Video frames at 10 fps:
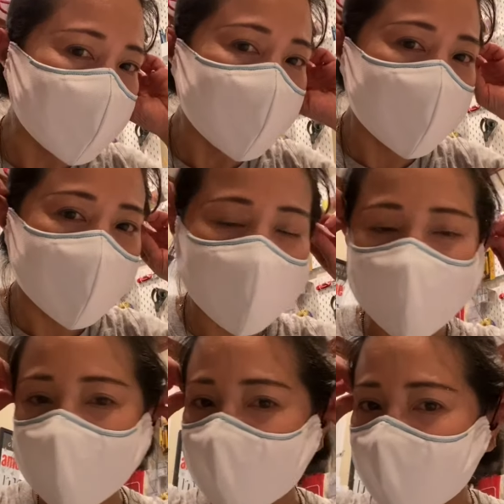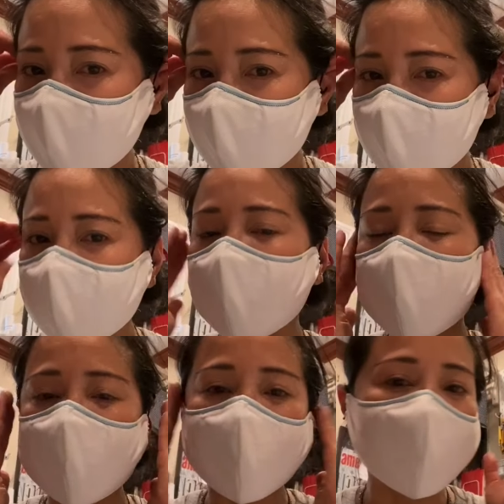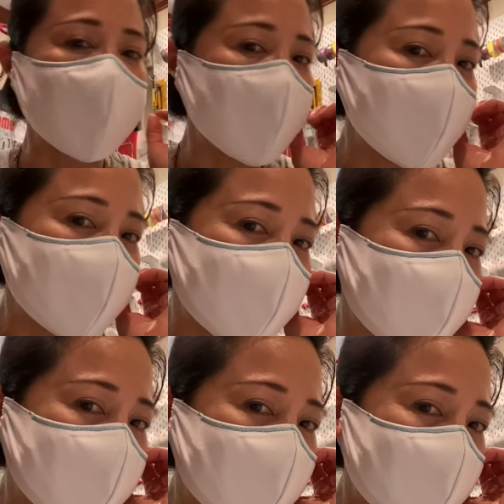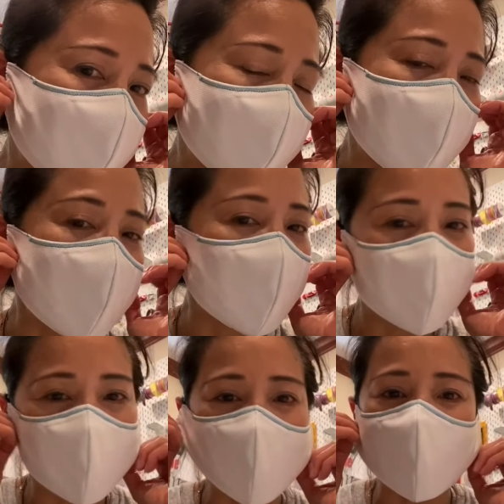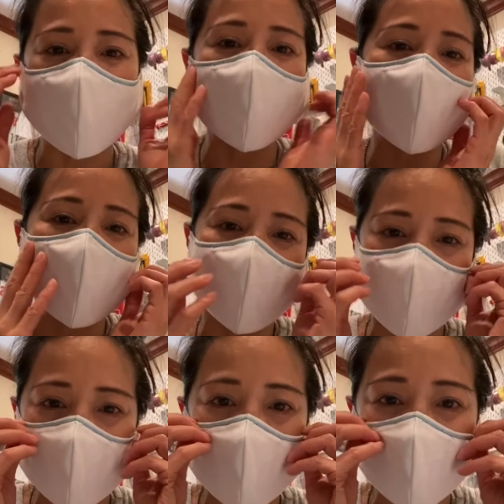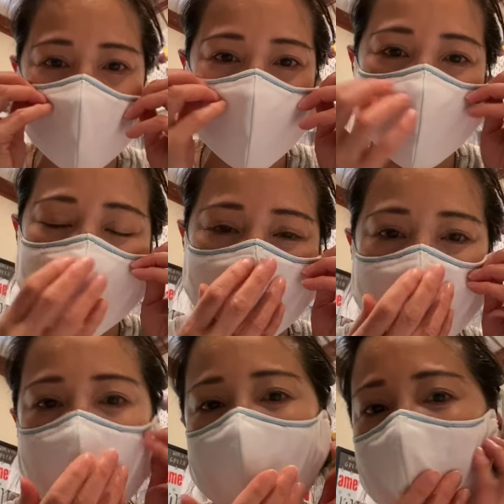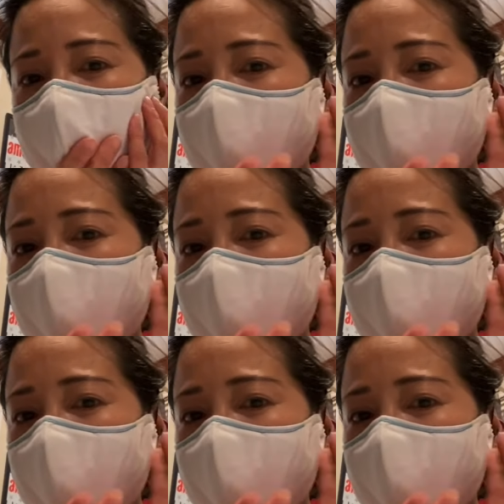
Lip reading: You only have to thread it through one. I hope that makes sense. I'm trying.